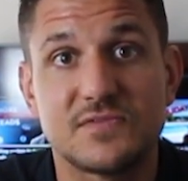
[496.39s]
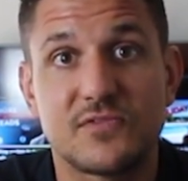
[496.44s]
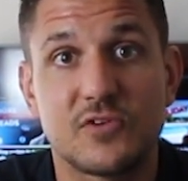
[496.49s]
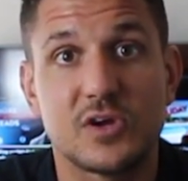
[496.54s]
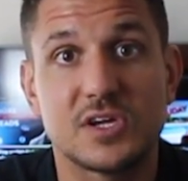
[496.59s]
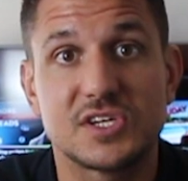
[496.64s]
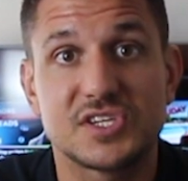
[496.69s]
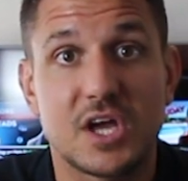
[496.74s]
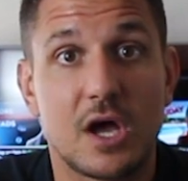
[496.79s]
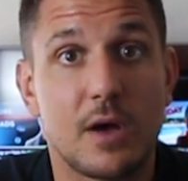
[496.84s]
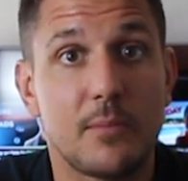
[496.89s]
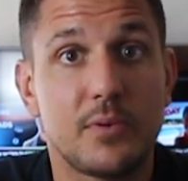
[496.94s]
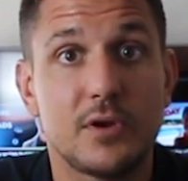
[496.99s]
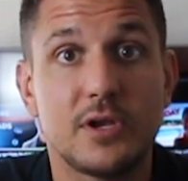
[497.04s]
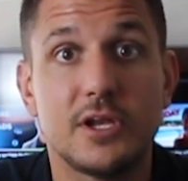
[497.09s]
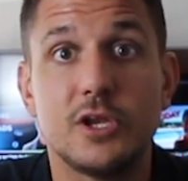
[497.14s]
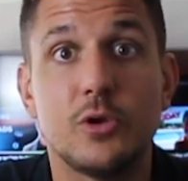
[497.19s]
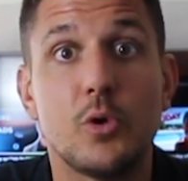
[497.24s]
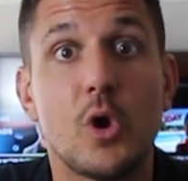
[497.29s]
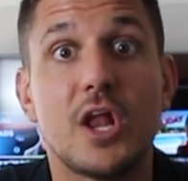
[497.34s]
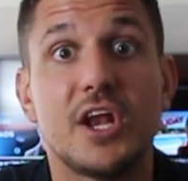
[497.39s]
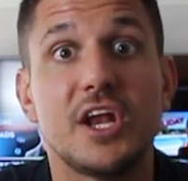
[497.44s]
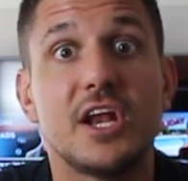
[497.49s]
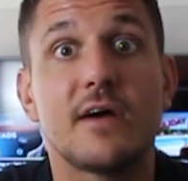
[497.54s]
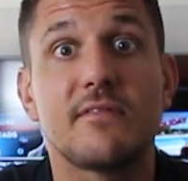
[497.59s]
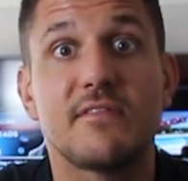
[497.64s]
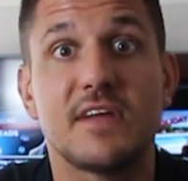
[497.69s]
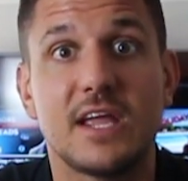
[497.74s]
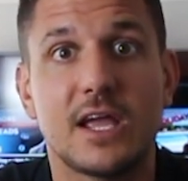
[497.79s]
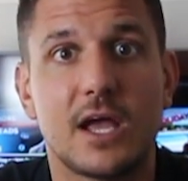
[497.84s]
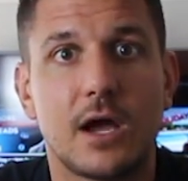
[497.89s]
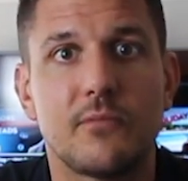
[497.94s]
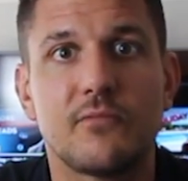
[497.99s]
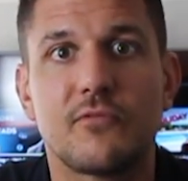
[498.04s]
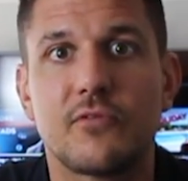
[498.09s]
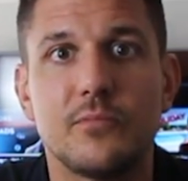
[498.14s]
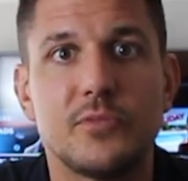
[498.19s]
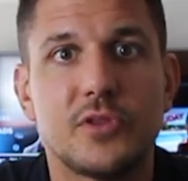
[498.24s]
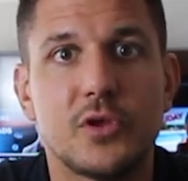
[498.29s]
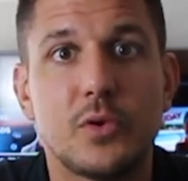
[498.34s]
for example, and you earn enough income
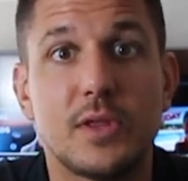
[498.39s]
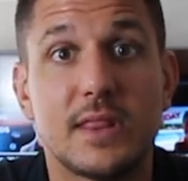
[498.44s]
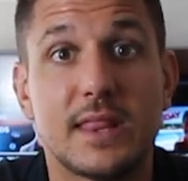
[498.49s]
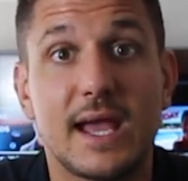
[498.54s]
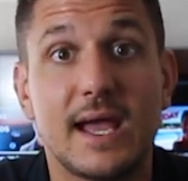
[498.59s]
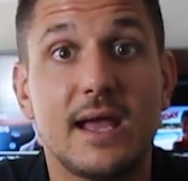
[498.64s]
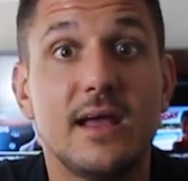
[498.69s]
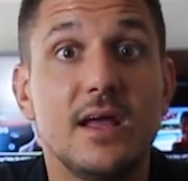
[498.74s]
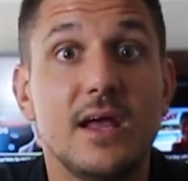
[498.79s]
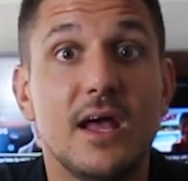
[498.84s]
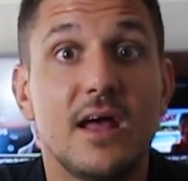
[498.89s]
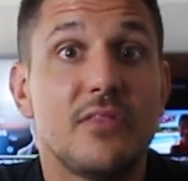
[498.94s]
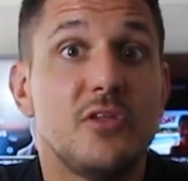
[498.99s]
from doing that,